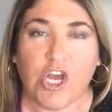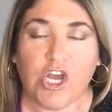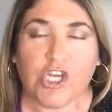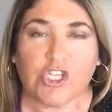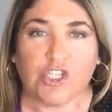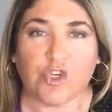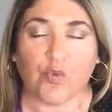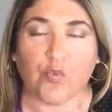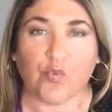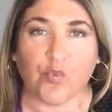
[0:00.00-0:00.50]

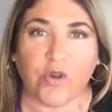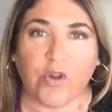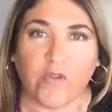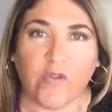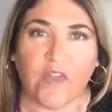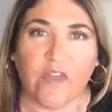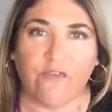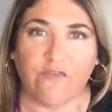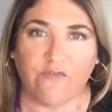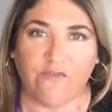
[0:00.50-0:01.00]
to
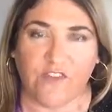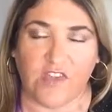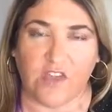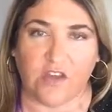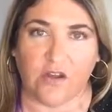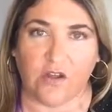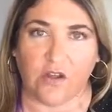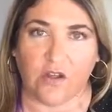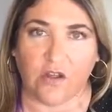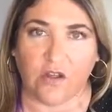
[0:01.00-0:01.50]
really
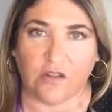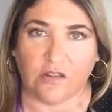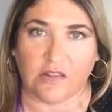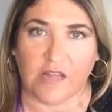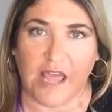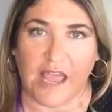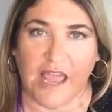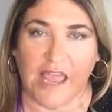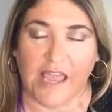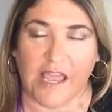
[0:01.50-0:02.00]
feel
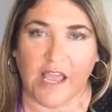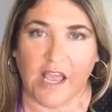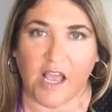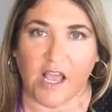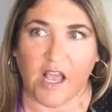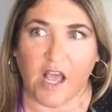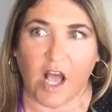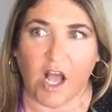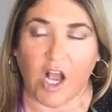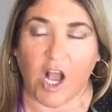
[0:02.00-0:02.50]
like
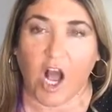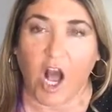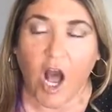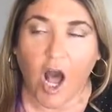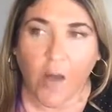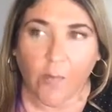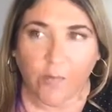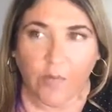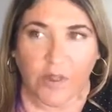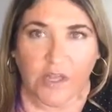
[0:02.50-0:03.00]

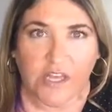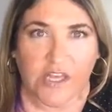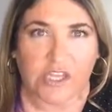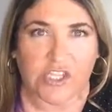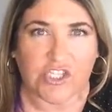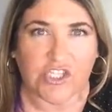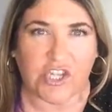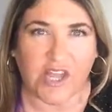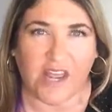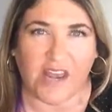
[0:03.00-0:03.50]

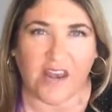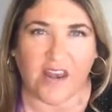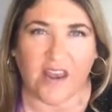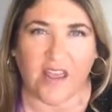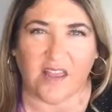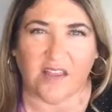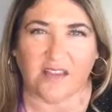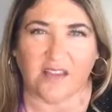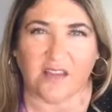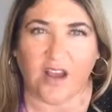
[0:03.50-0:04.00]
accomplished and
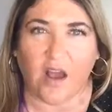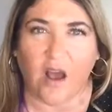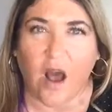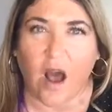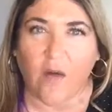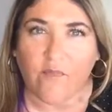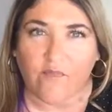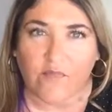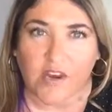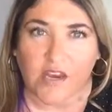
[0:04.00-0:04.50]

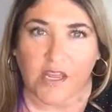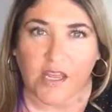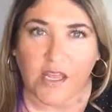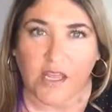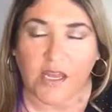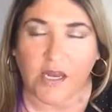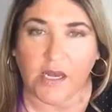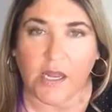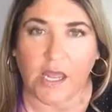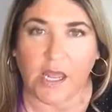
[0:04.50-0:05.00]

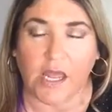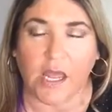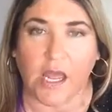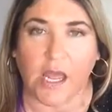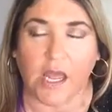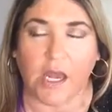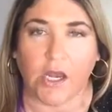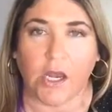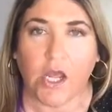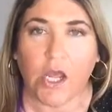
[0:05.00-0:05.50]
confident,
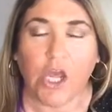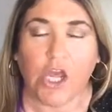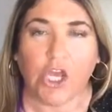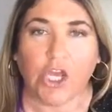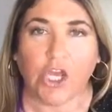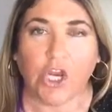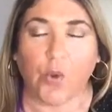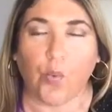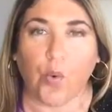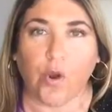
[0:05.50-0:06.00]
and
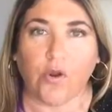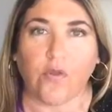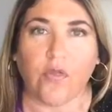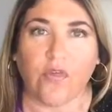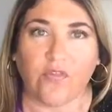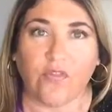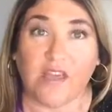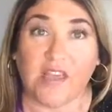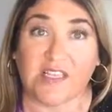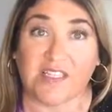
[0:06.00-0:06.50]
what are
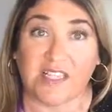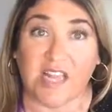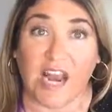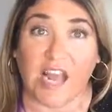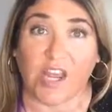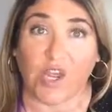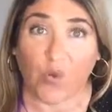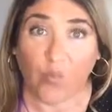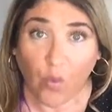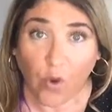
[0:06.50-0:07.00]
the things that
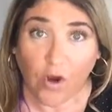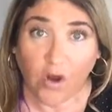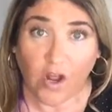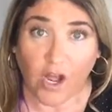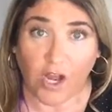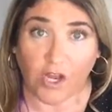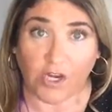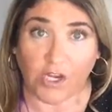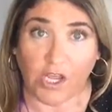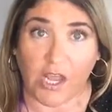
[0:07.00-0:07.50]
I can work
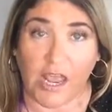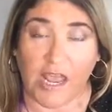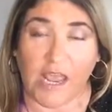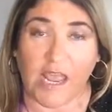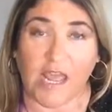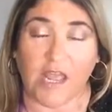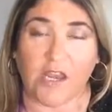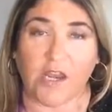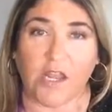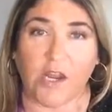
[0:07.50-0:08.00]
on?
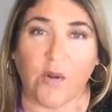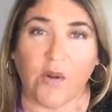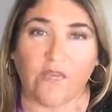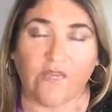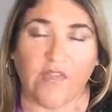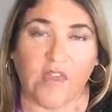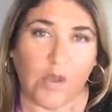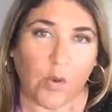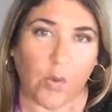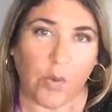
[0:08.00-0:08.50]
And I
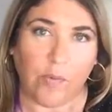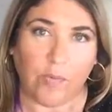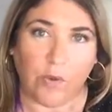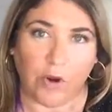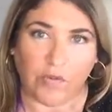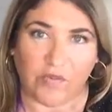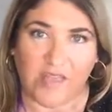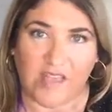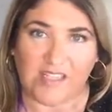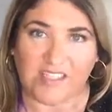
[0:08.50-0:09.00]
think when
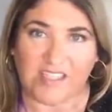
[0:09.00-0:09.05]
birthdays